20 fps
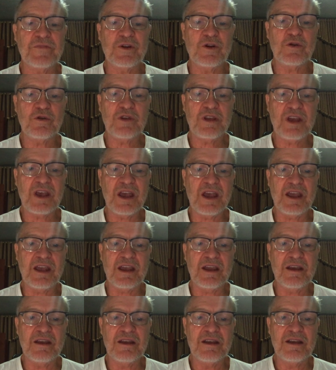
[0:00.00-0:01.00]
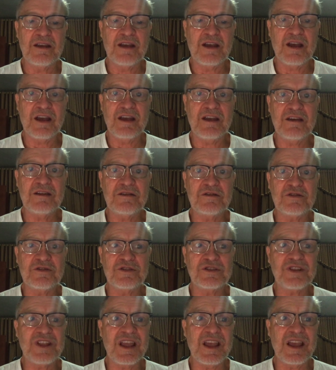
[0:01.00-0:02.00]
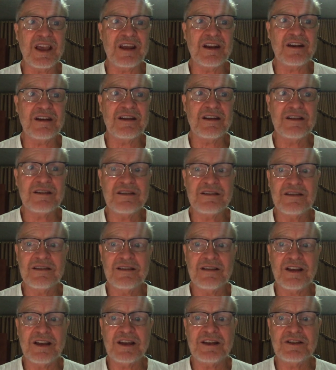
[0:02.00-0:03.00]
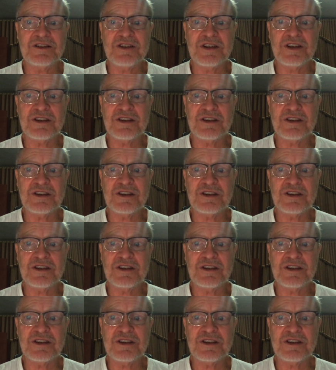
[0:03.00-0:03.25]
Okay, I understand. I